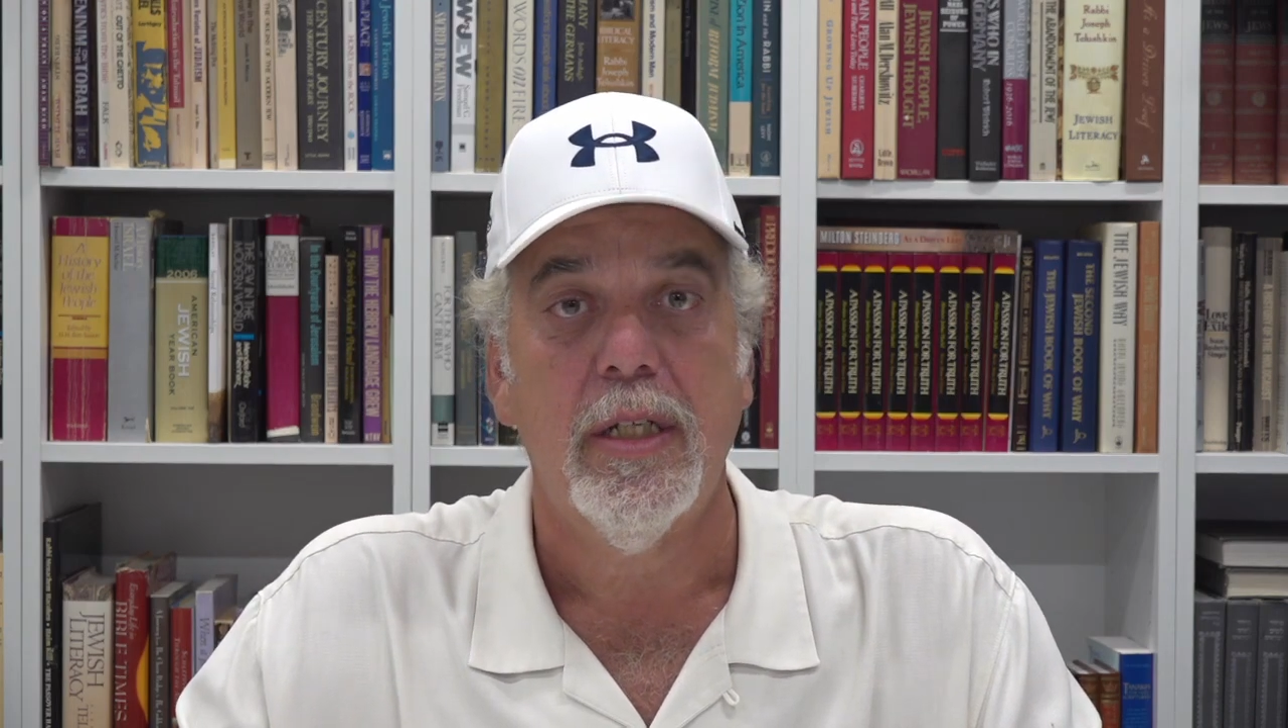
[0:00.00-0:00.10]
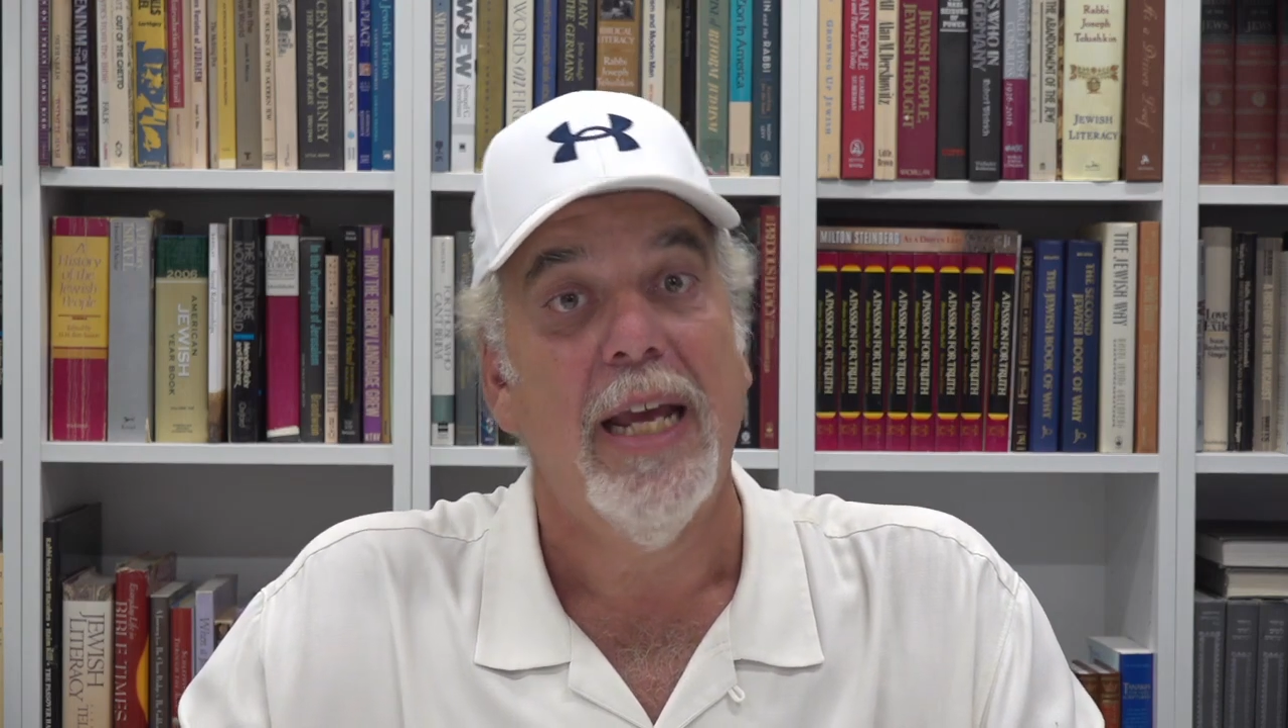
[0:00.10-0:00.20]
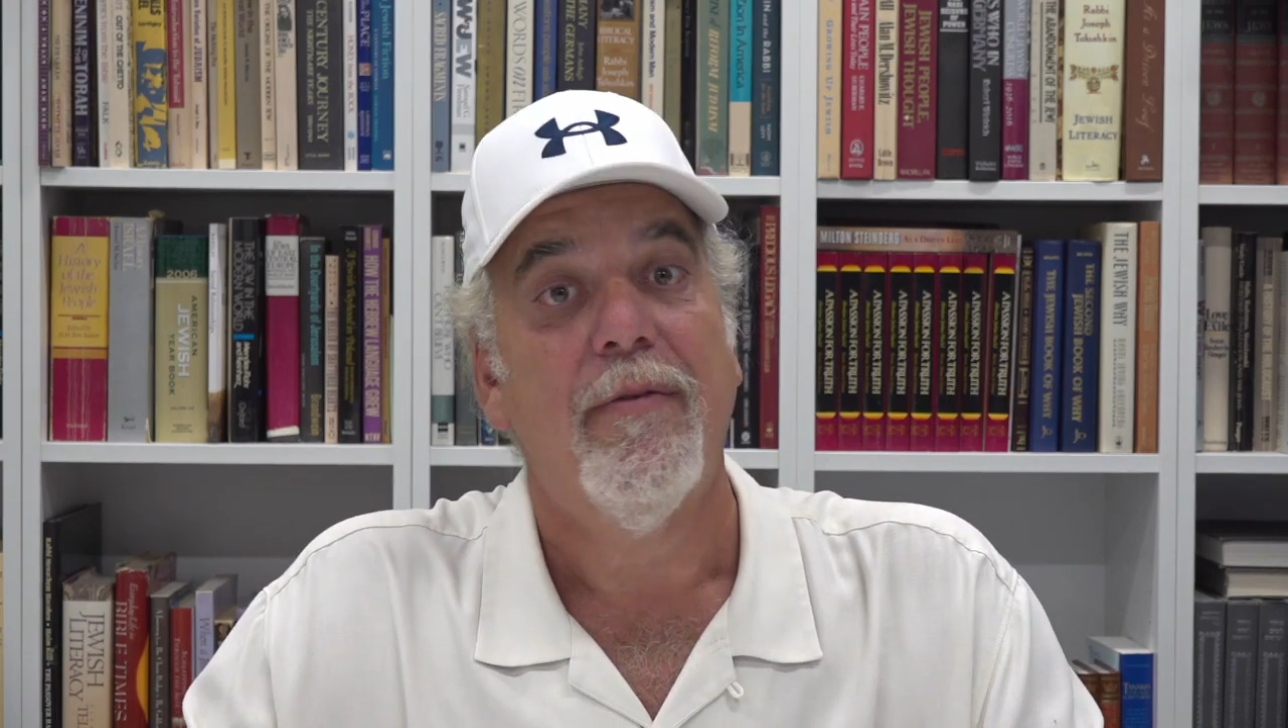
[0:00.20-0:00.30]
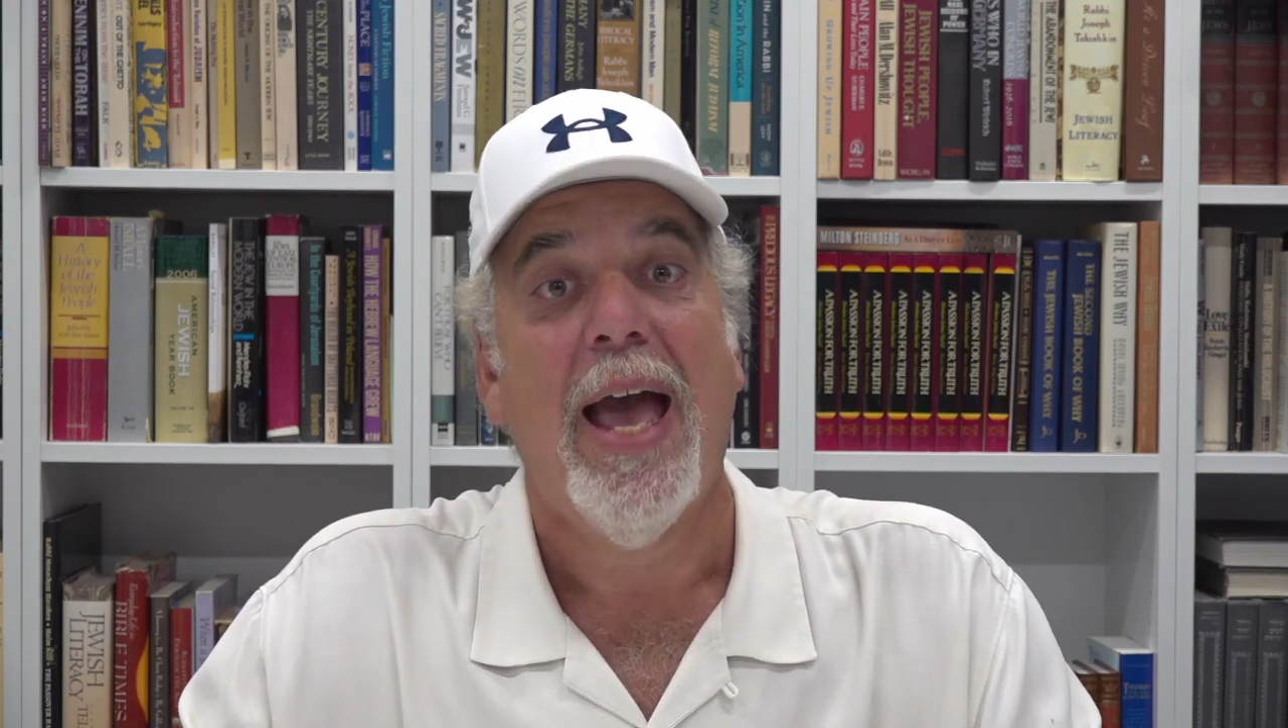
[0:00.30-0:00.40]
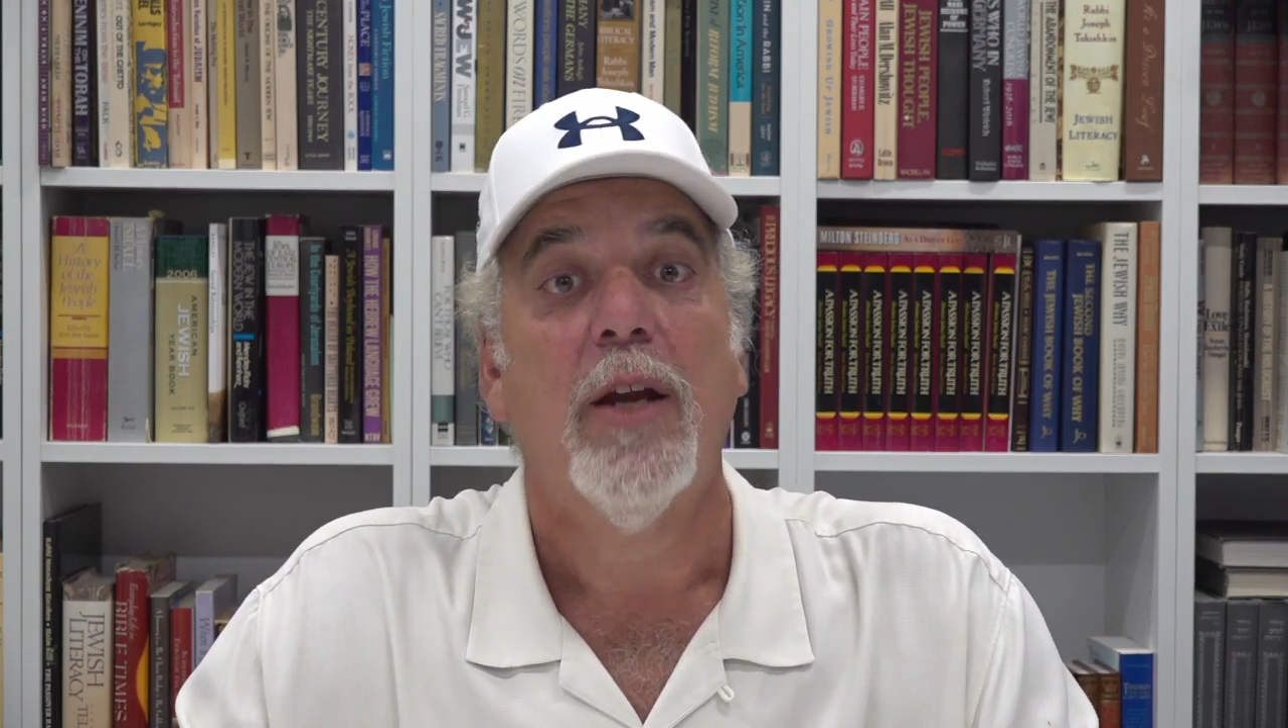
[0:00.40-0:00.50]
a
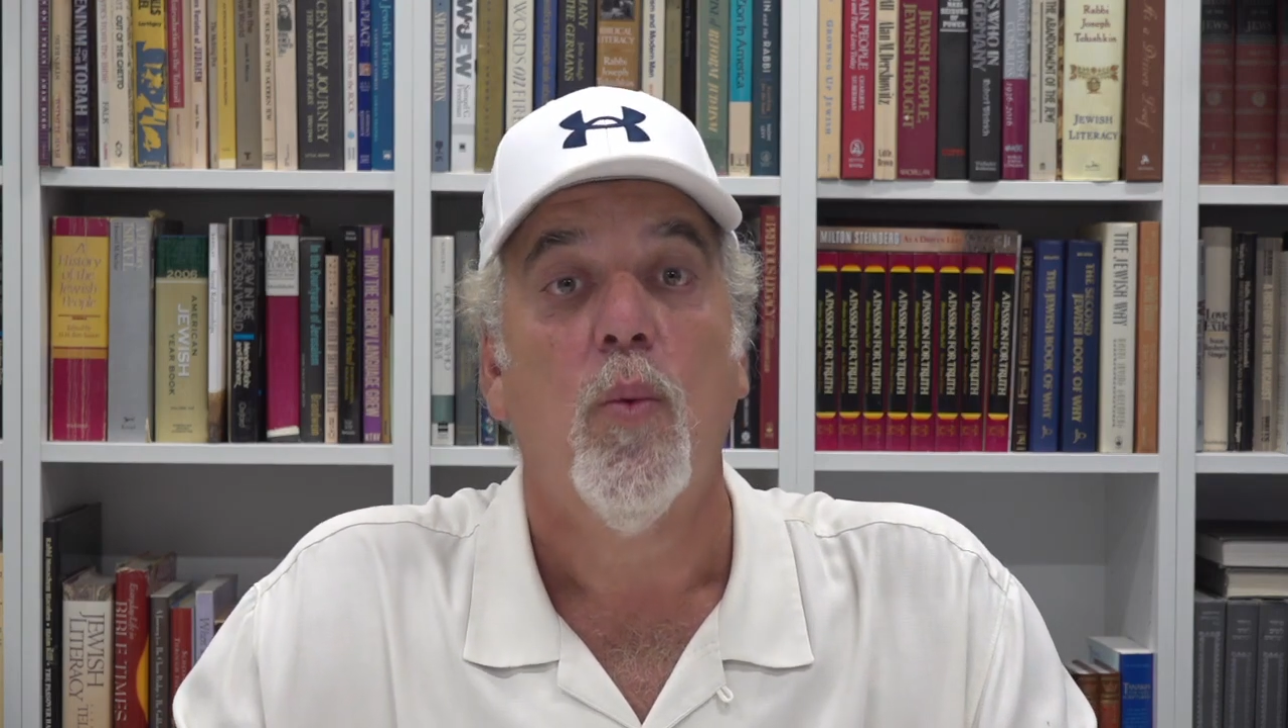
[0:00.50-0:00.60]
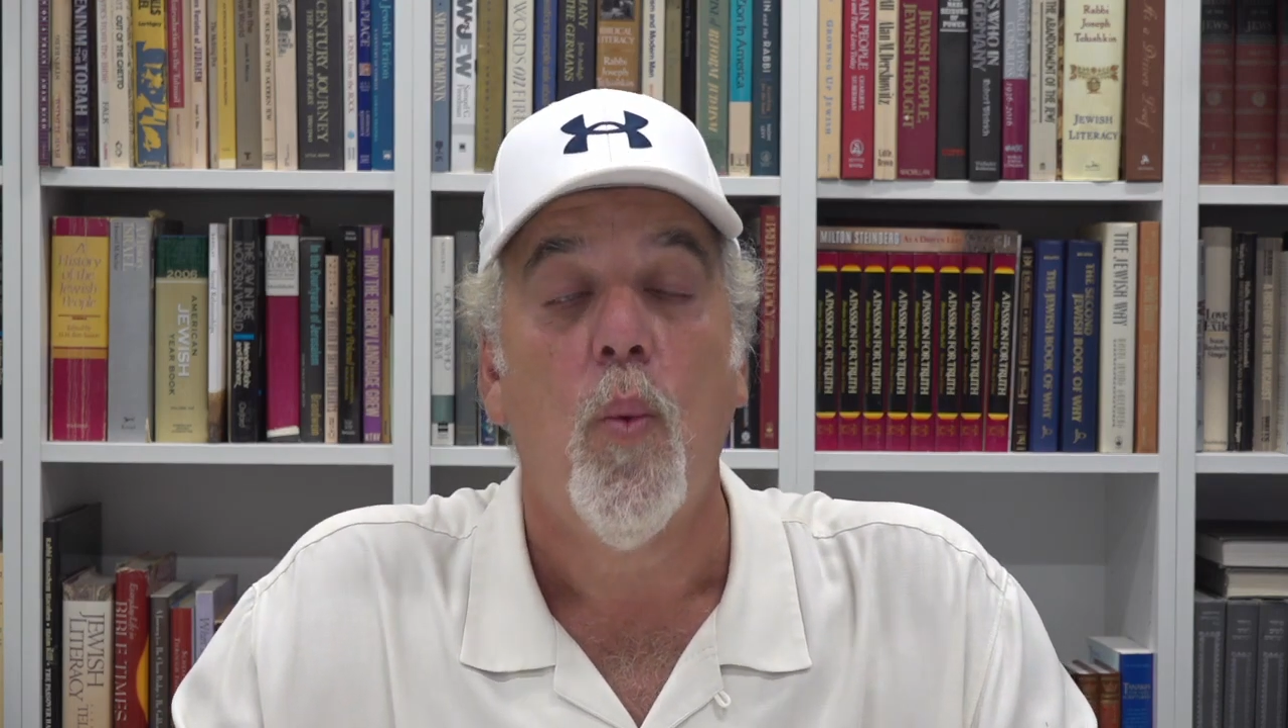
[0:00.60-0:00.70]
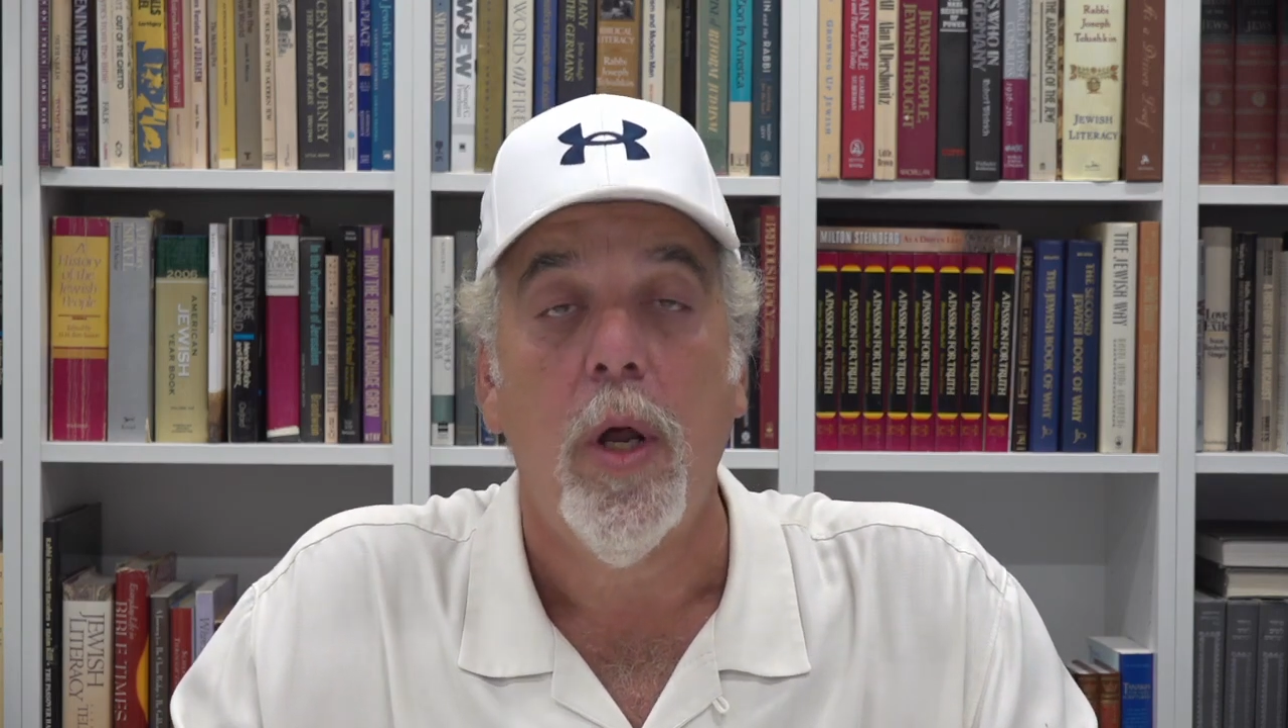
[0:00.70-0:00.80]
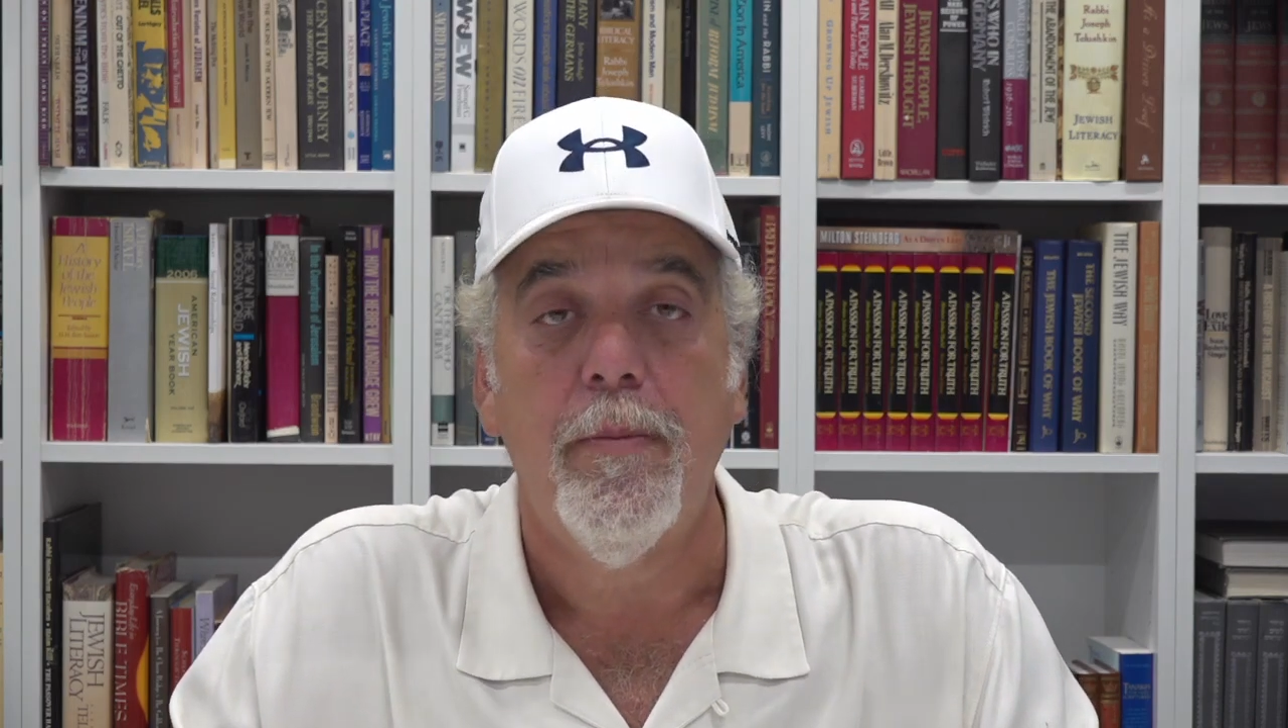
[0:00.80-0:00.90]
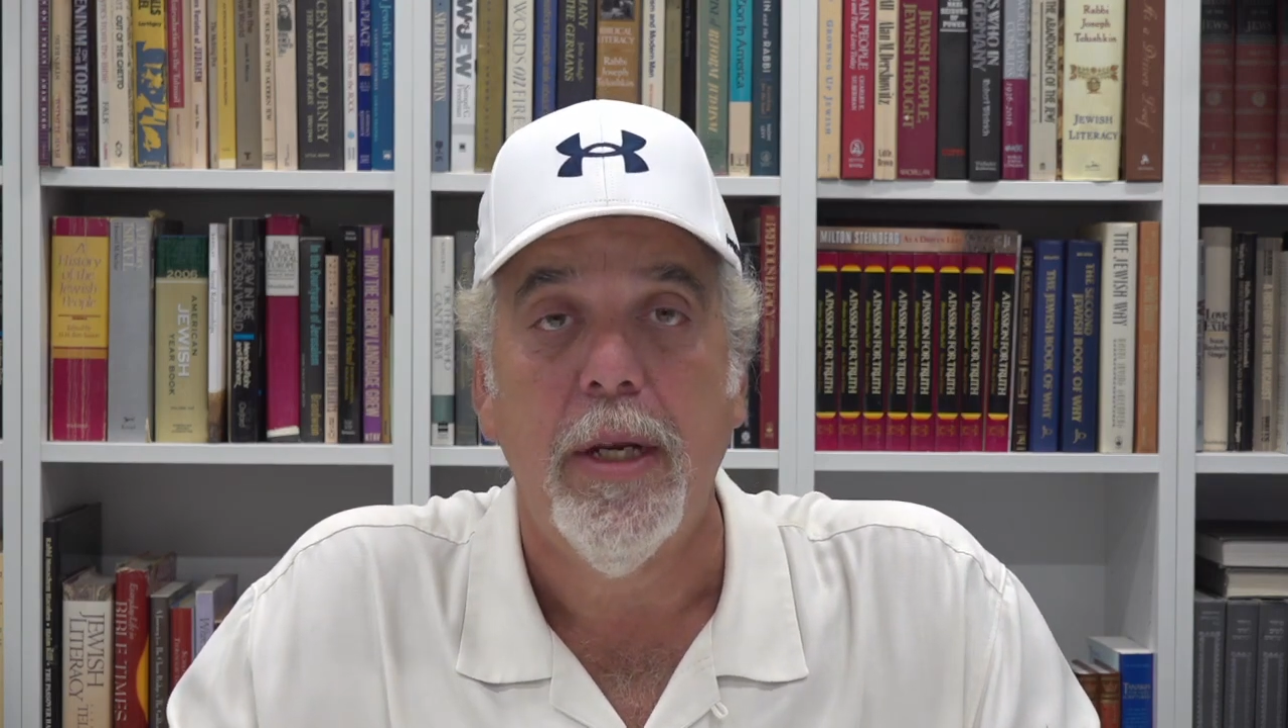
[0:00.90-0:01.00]
day of at
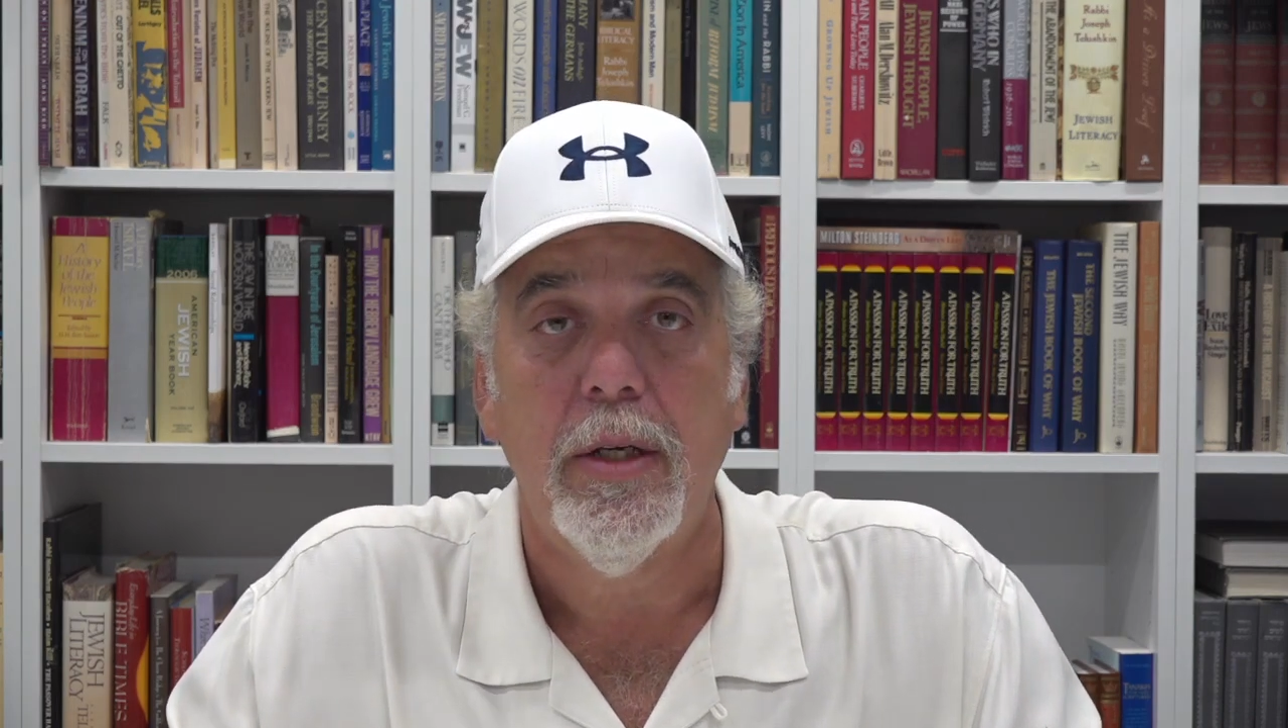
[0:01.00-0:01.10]
one